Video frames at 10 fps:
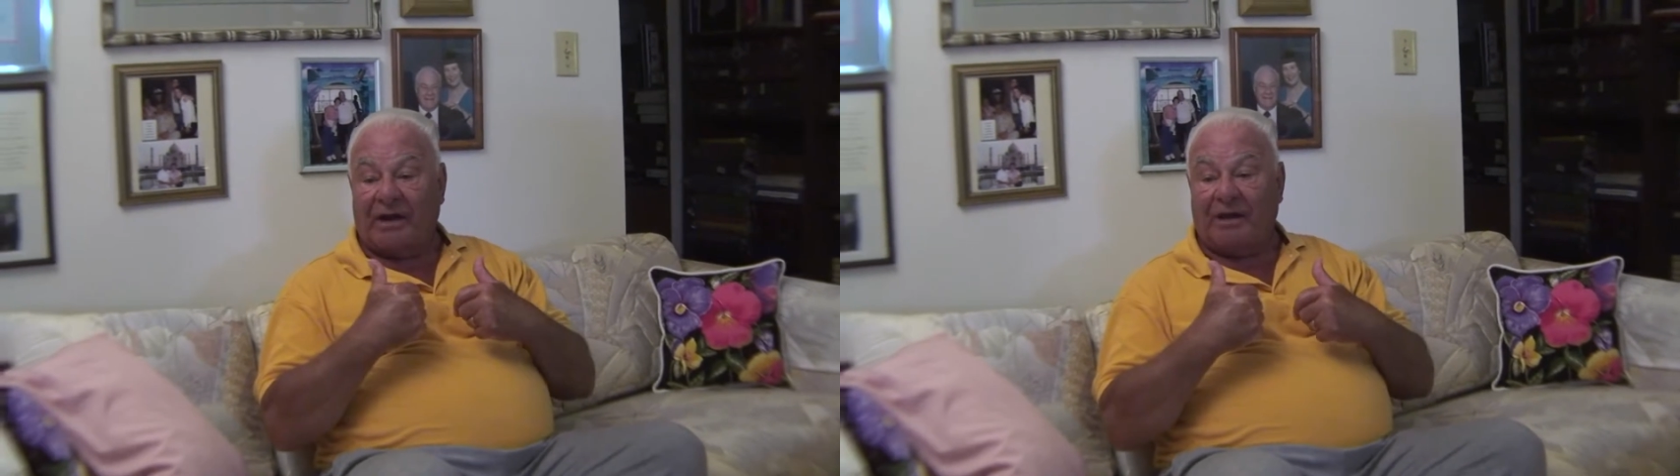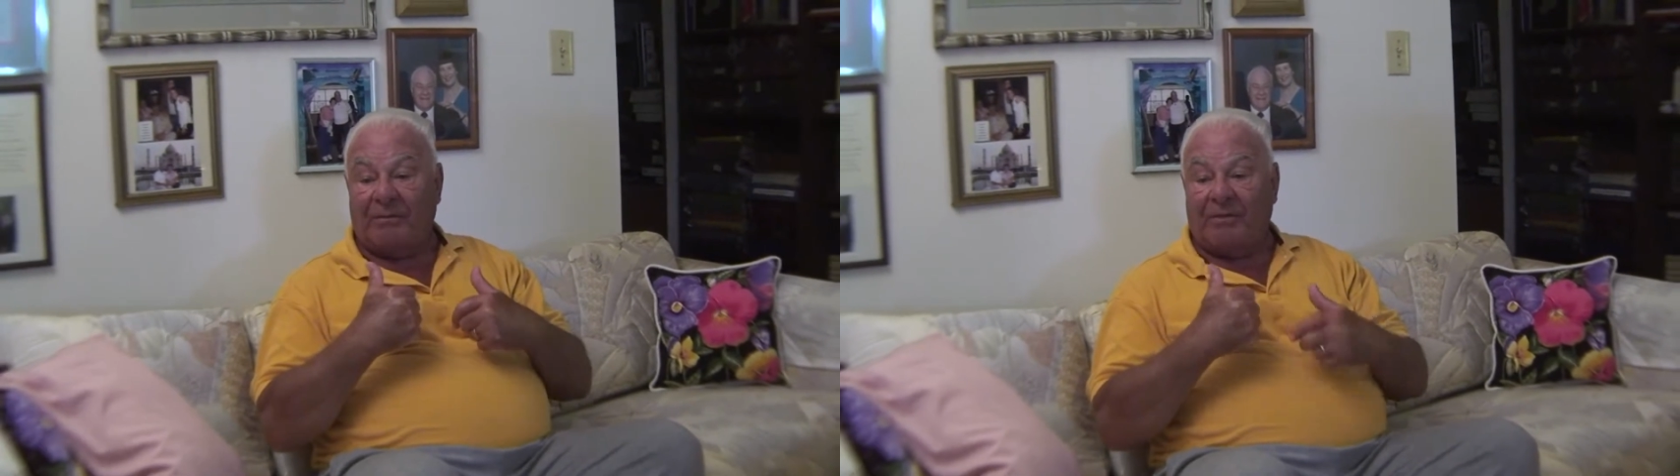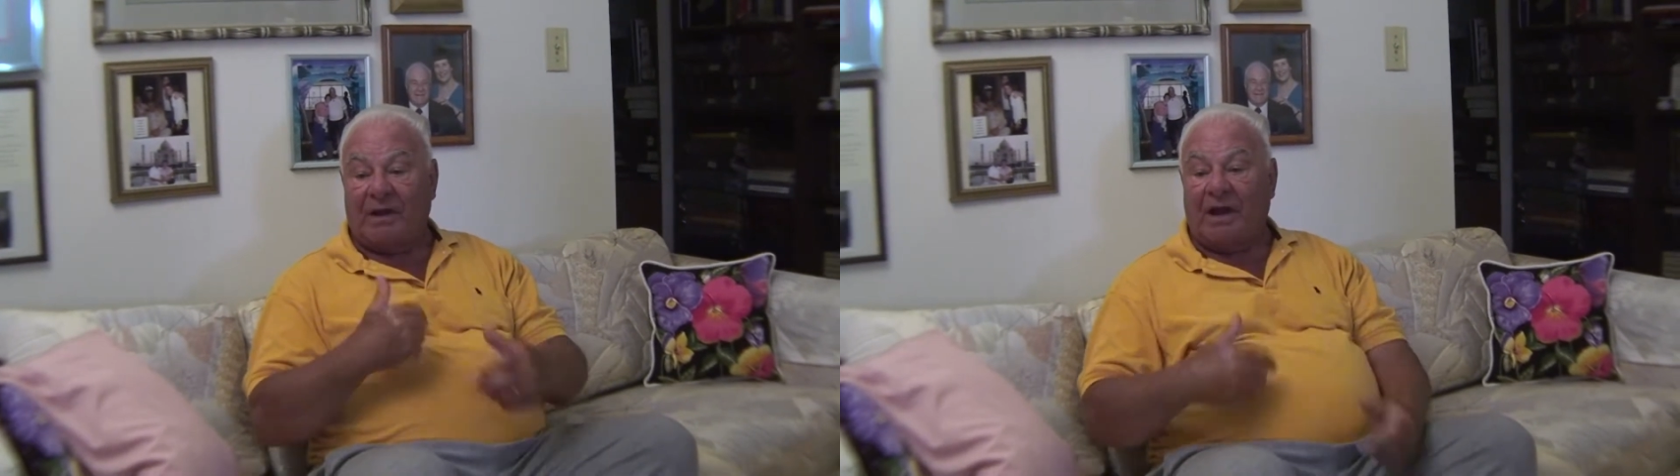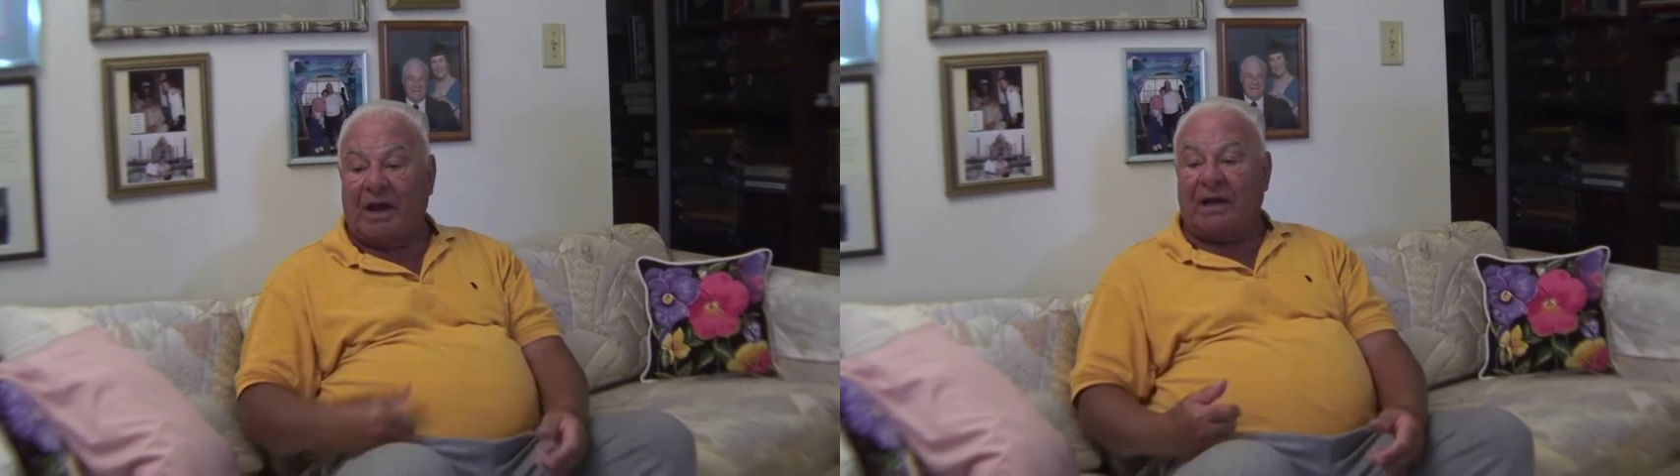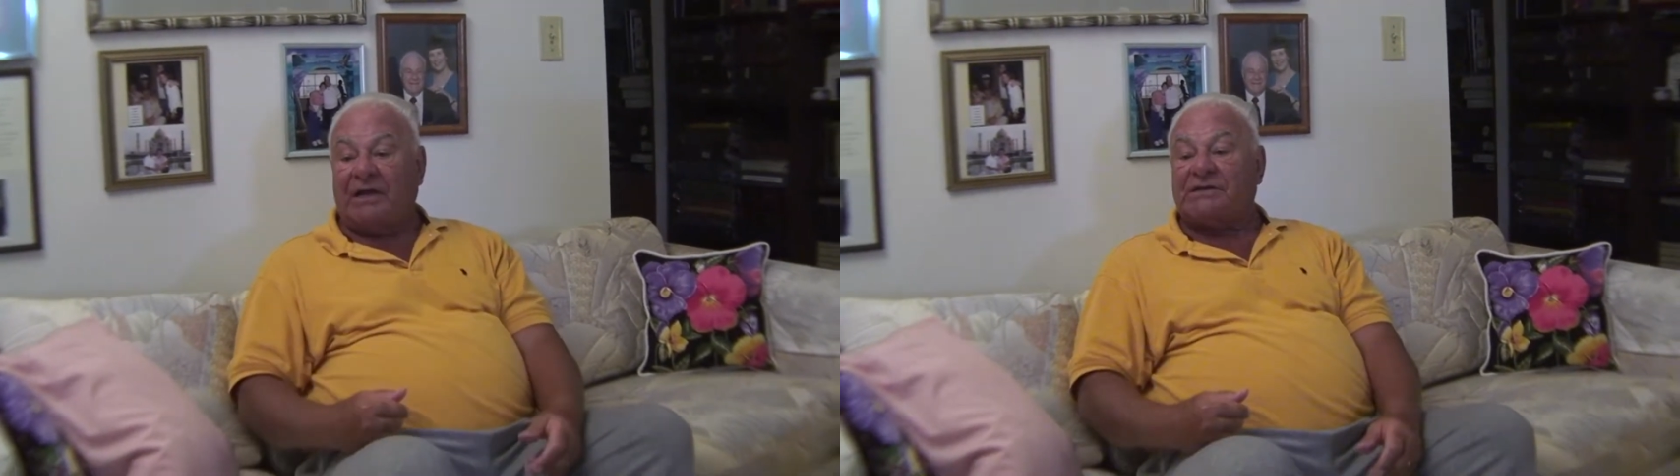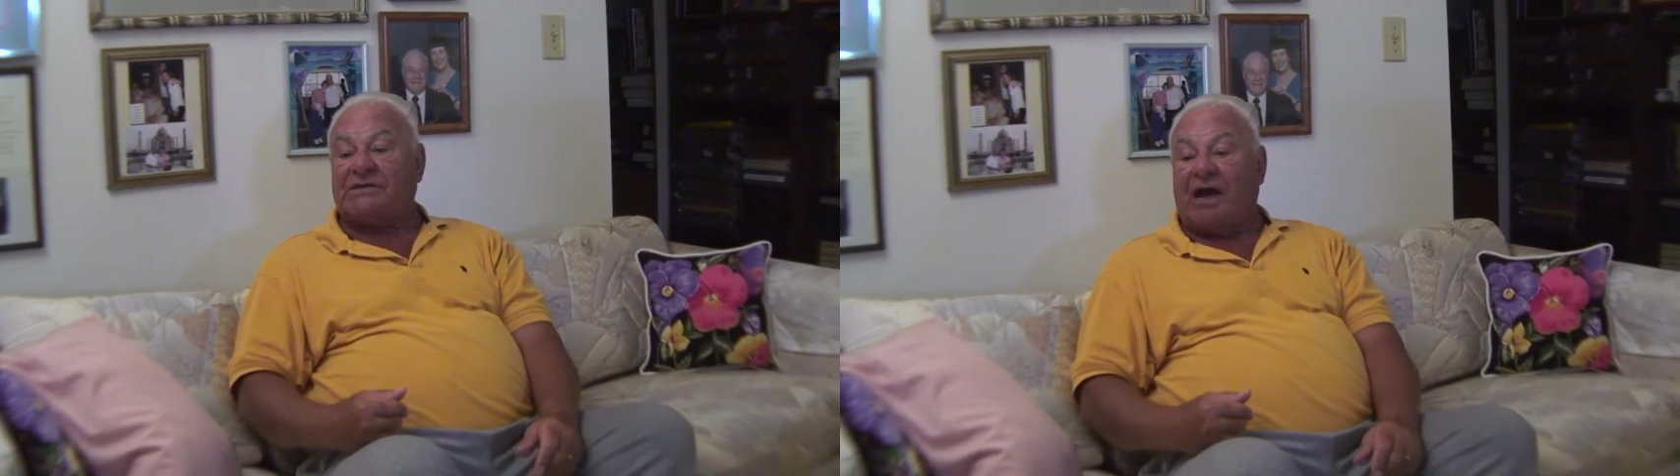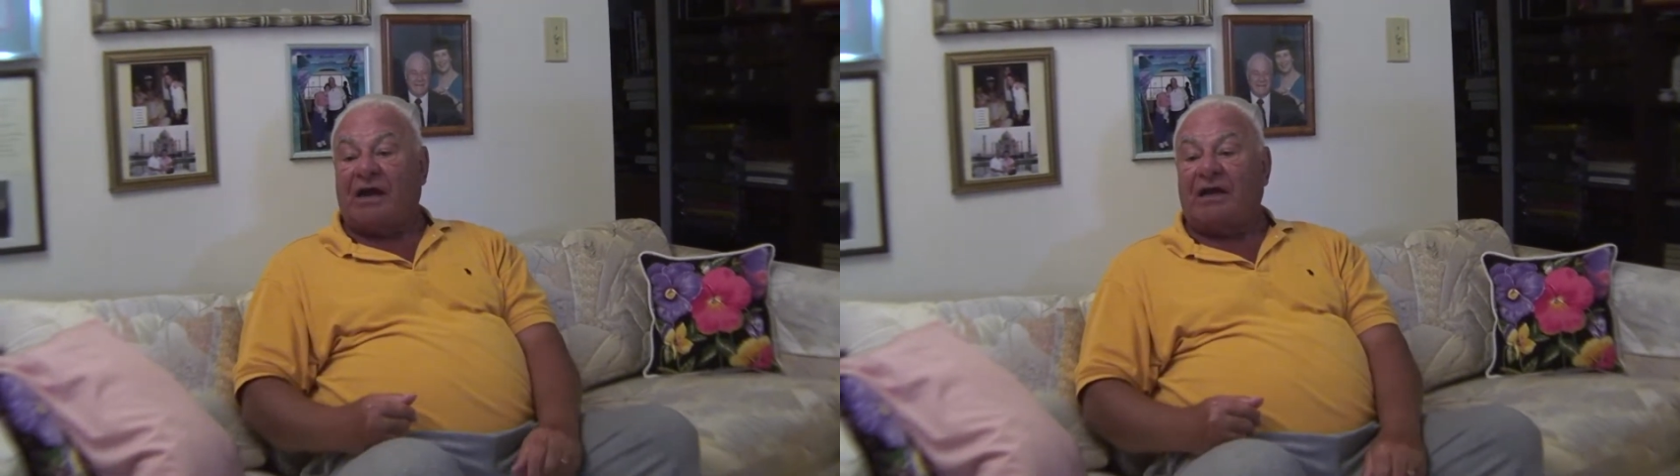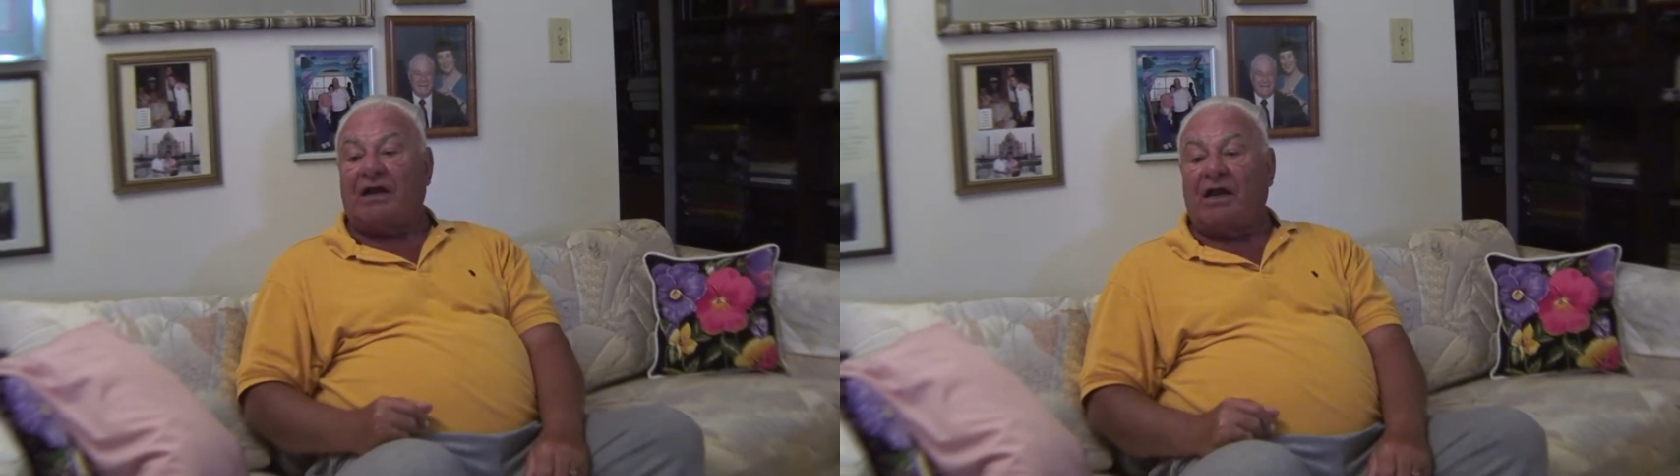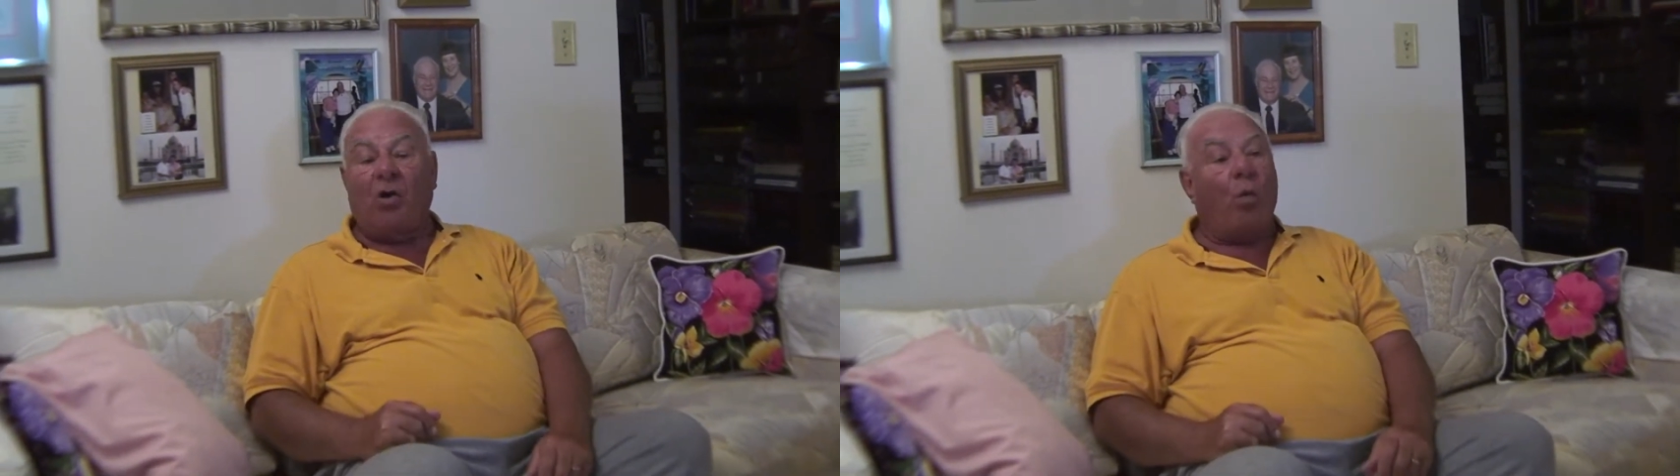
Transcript: him, and he's starting to,